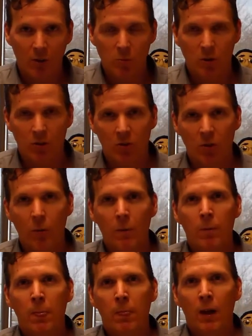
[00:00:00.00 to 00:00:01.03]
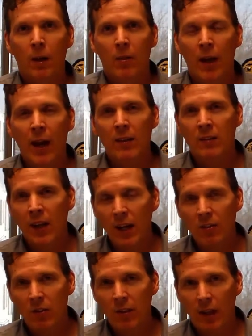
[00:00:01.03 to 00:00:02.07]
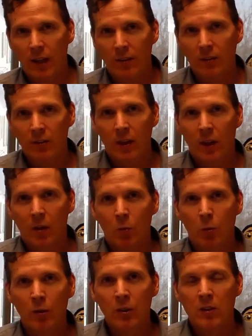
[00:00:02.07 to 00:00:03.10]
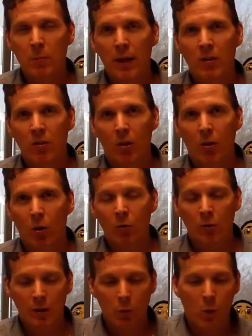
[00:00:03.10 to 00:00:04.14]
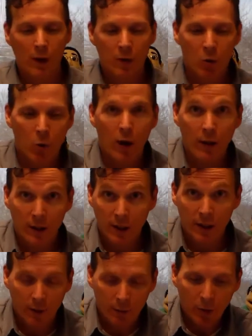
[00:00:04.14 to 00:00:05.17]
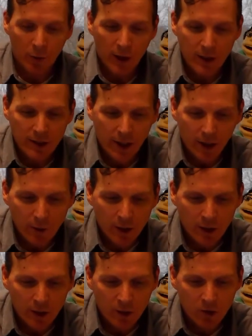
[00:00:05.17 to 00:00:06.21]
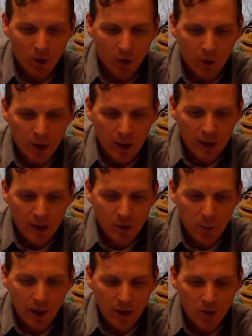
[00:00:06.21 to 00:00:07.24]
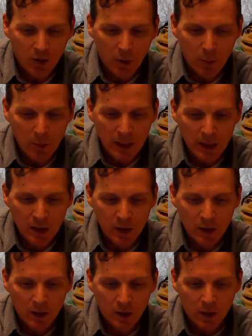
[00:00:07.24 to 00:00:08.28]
assumptions. So that test then really depends on only one quantity, and I'm going to write it down. So it depends on the mean,